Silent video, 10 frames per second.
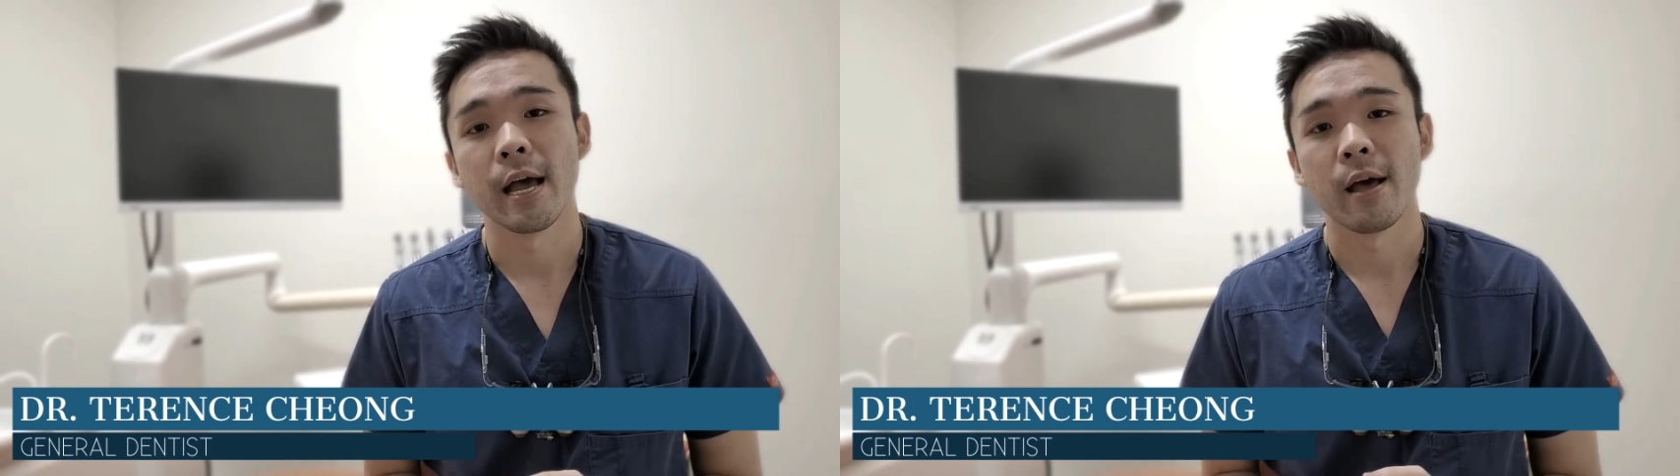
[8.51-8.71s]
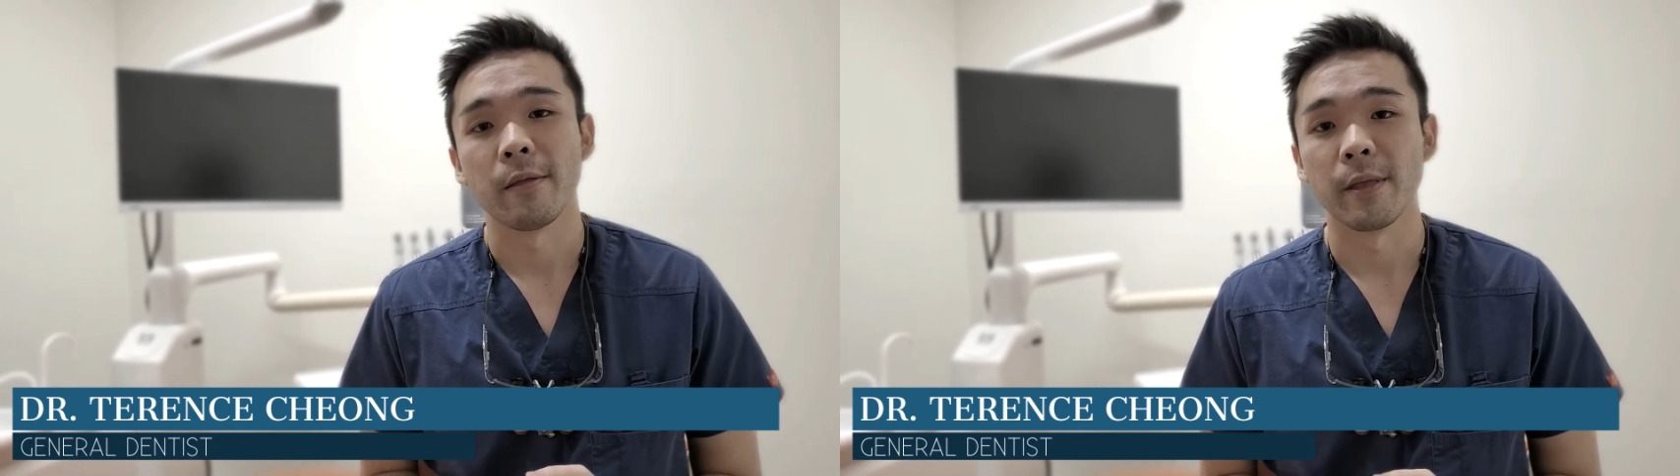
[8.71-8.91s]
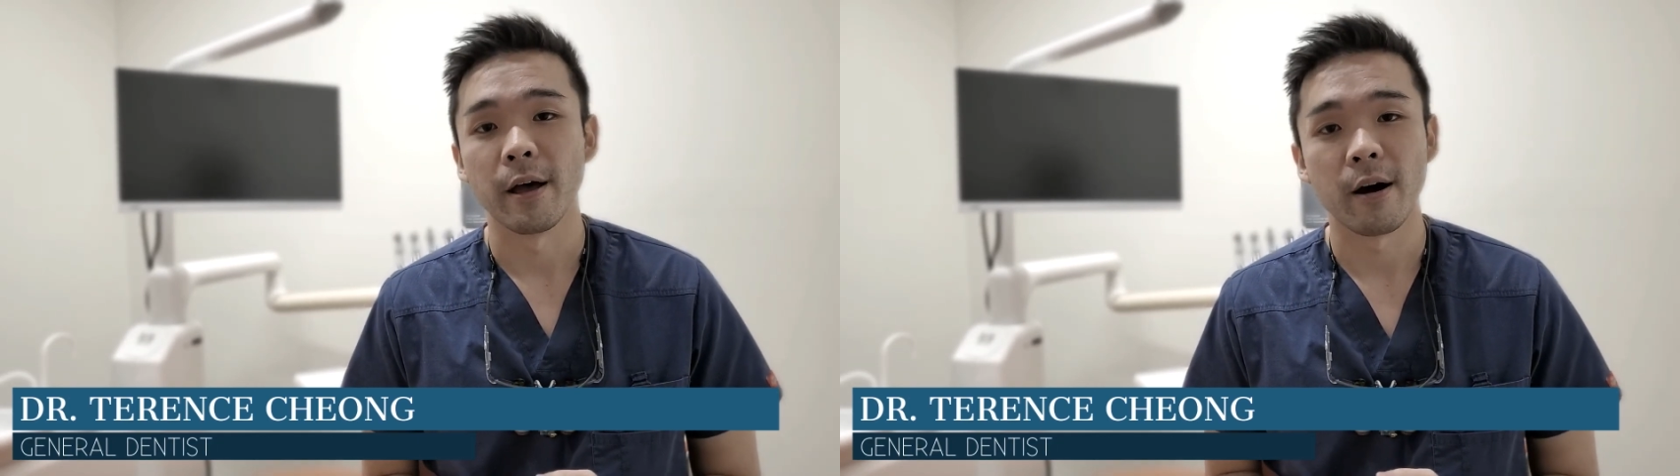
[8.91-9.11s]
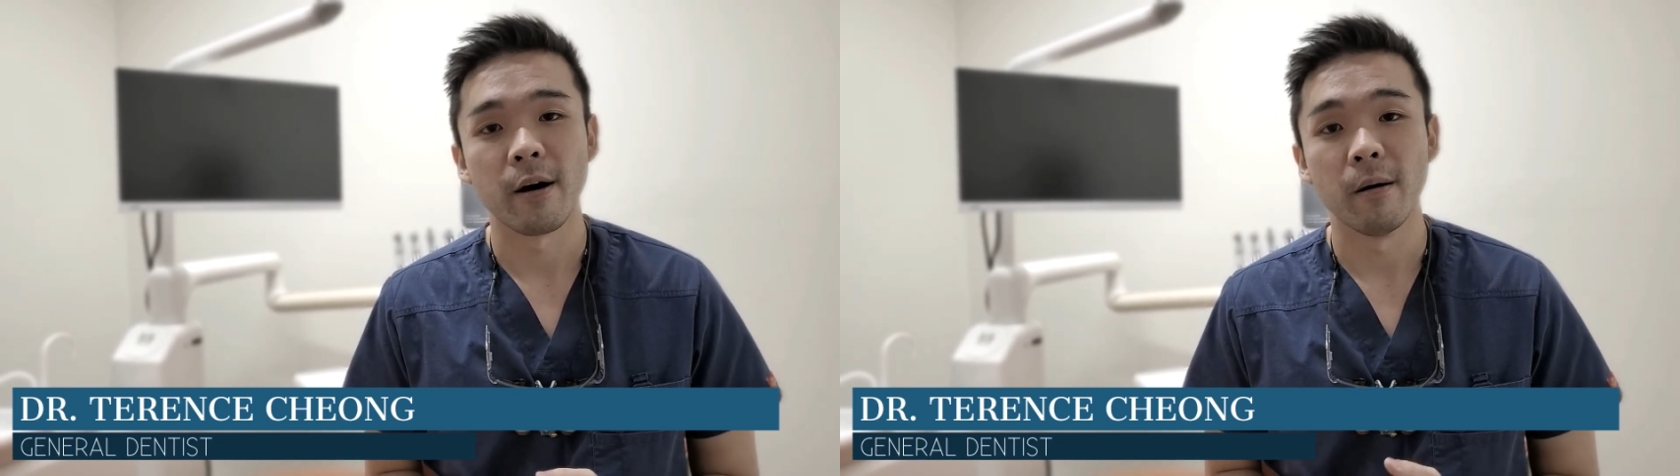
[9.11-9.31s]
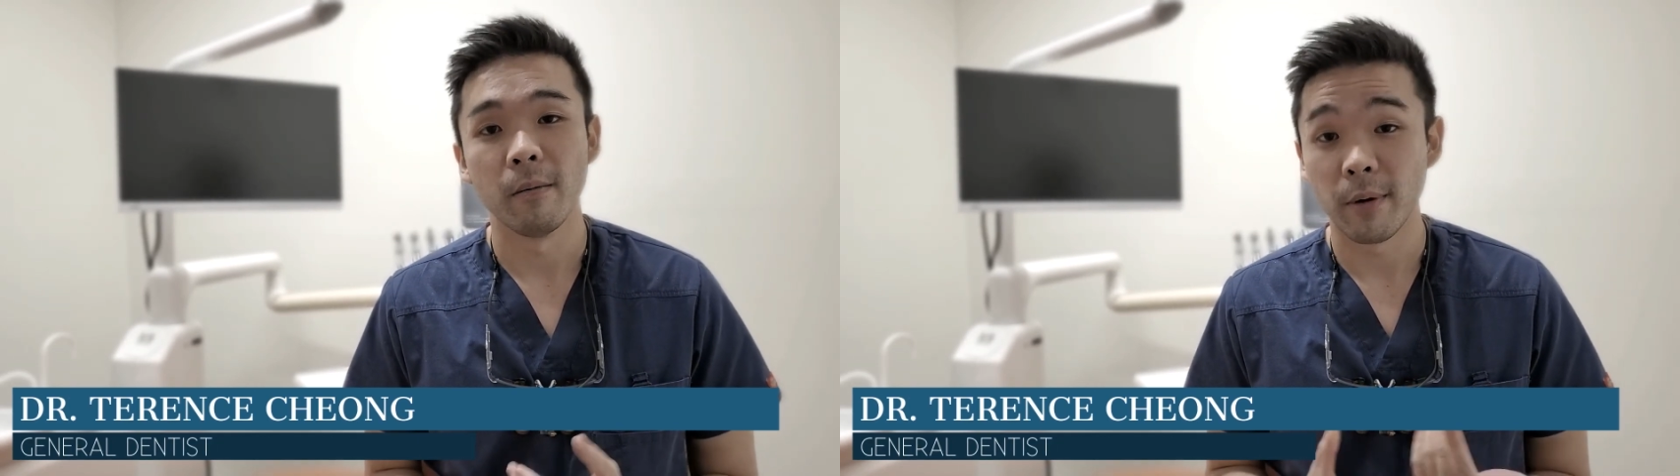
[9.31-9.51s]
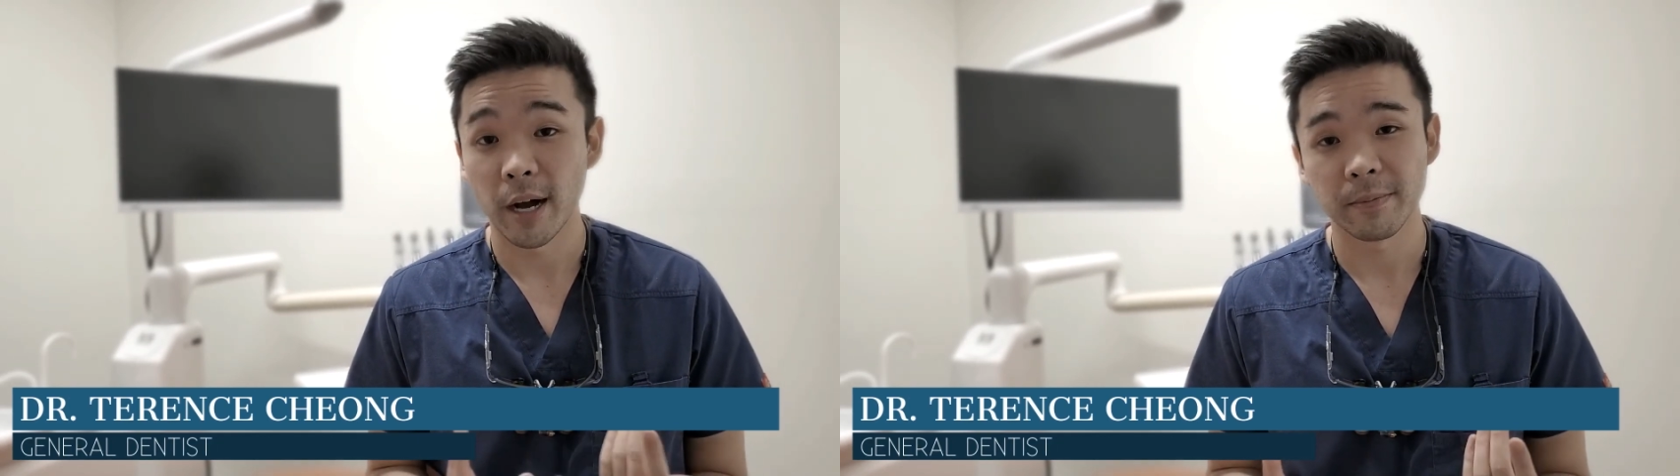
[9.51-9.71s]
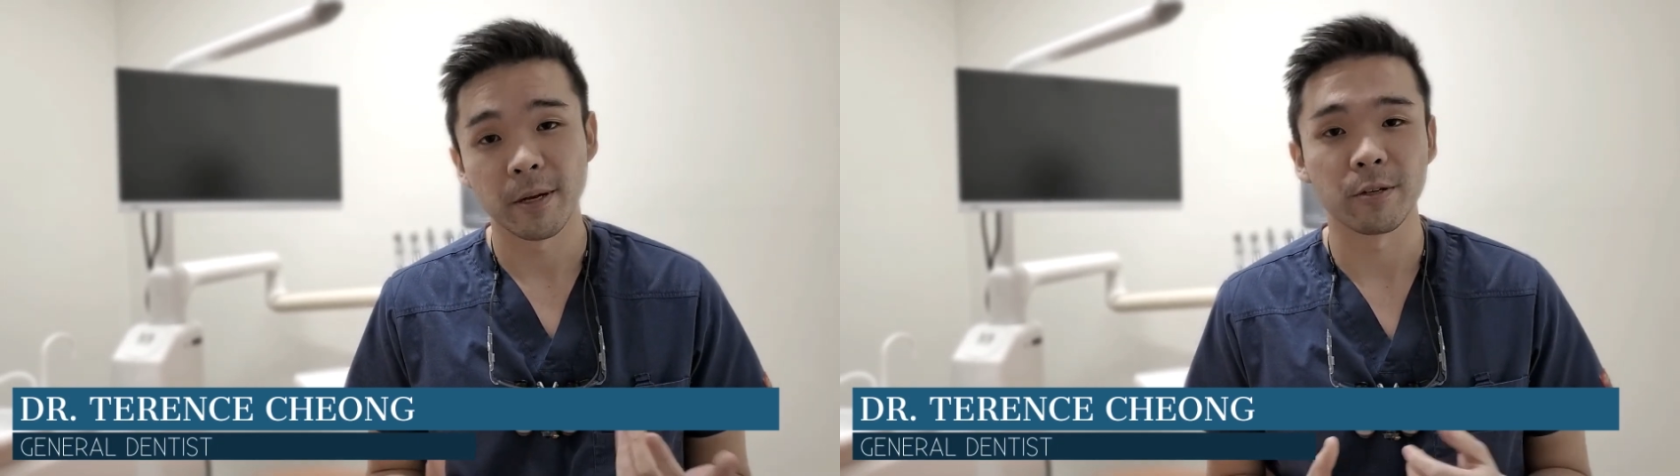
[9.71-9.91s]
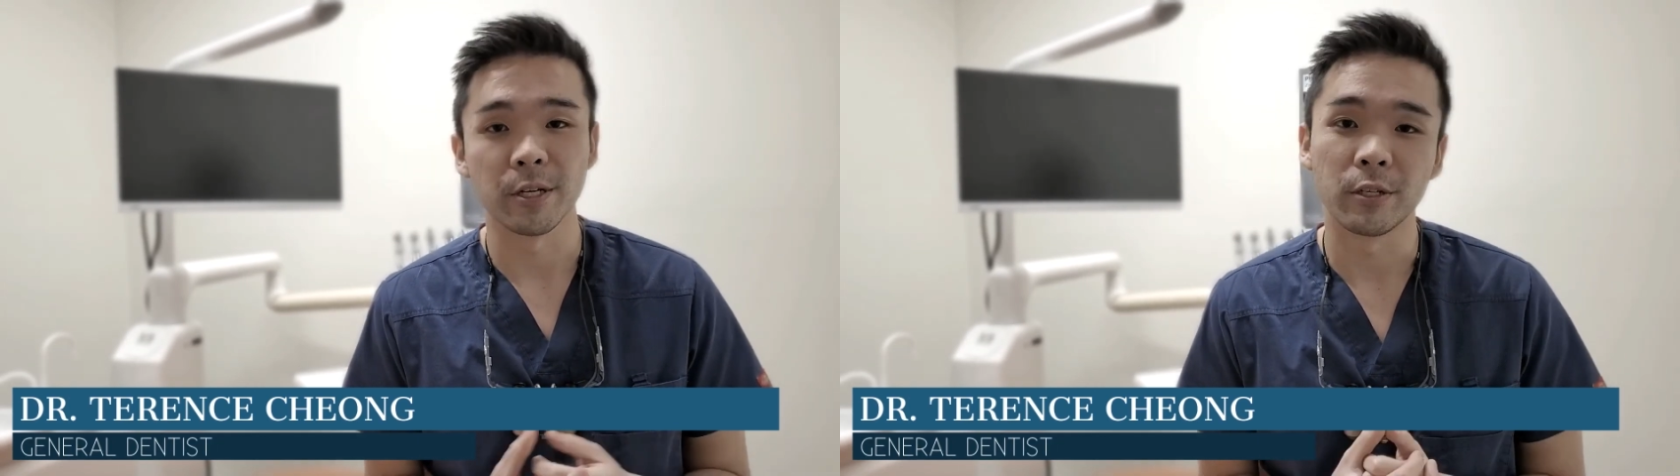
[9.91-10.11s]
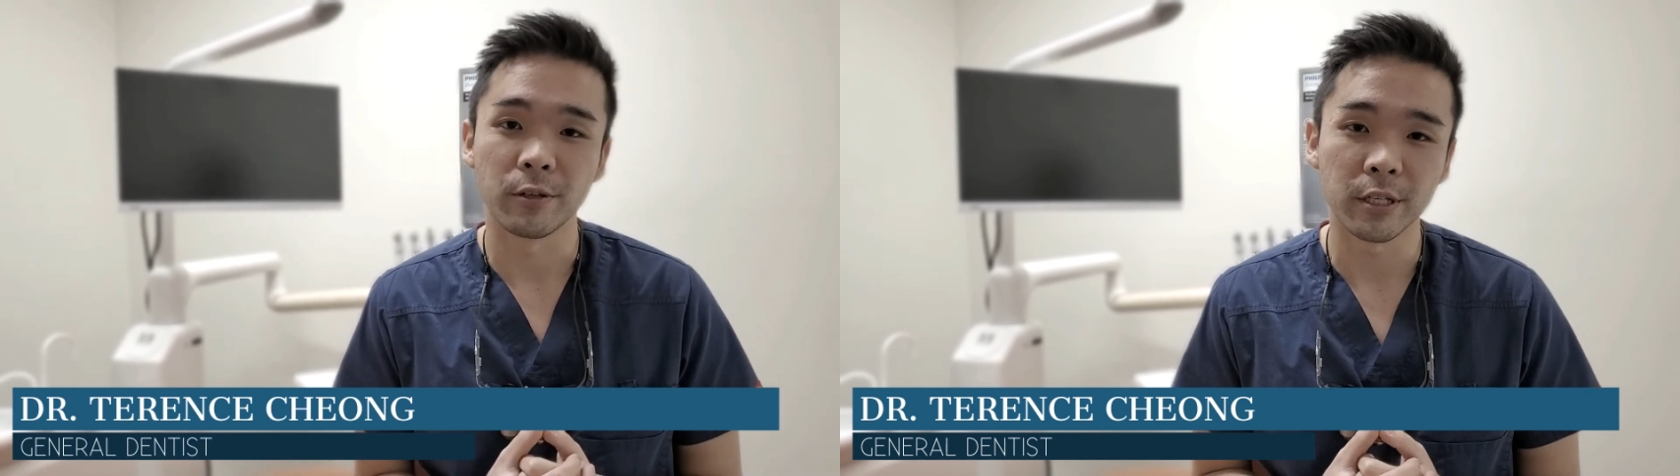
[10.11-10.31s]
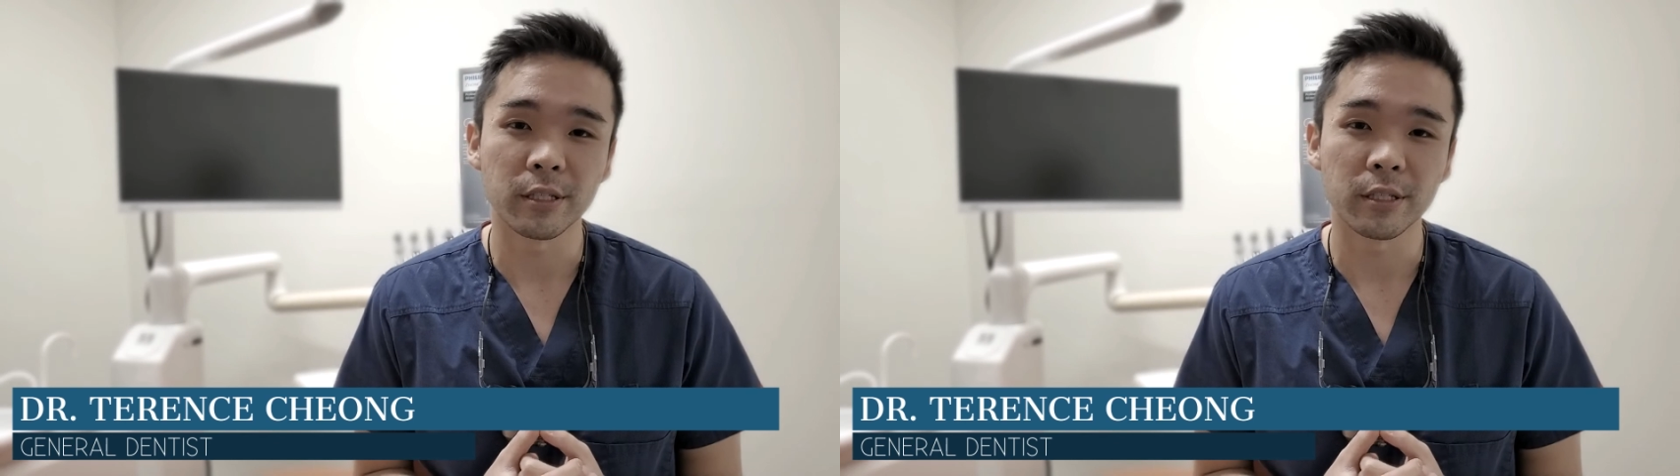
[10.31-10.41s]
Now, my special interest